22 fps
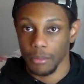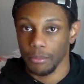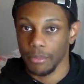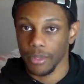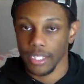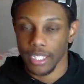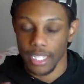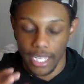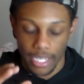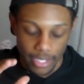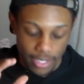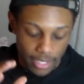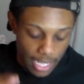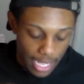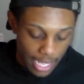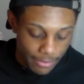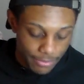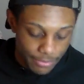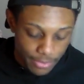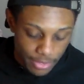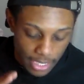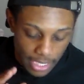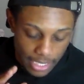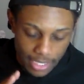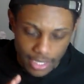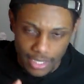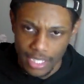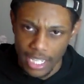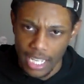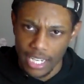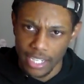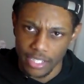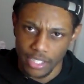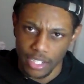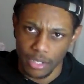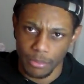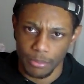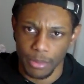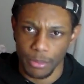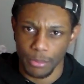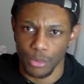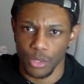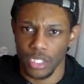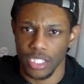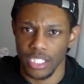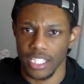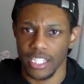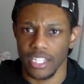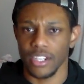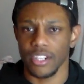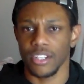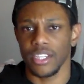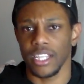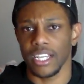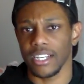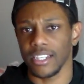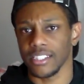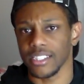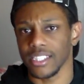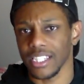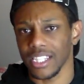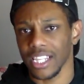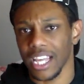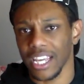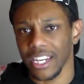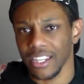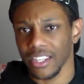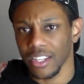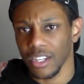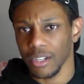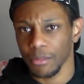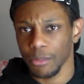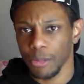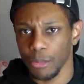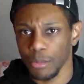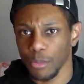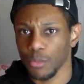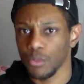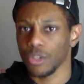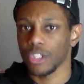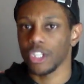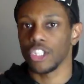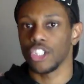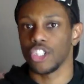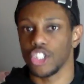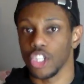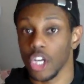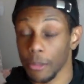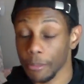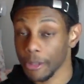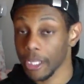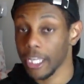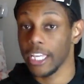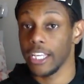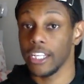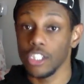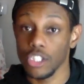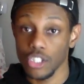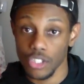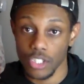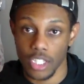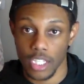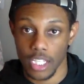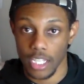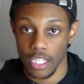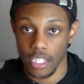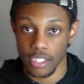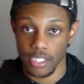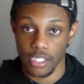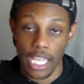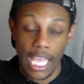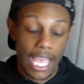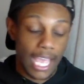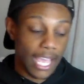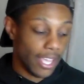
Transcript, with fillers: But like, I feel like a lot of young people need to hear that because a lot of young people want to jump into things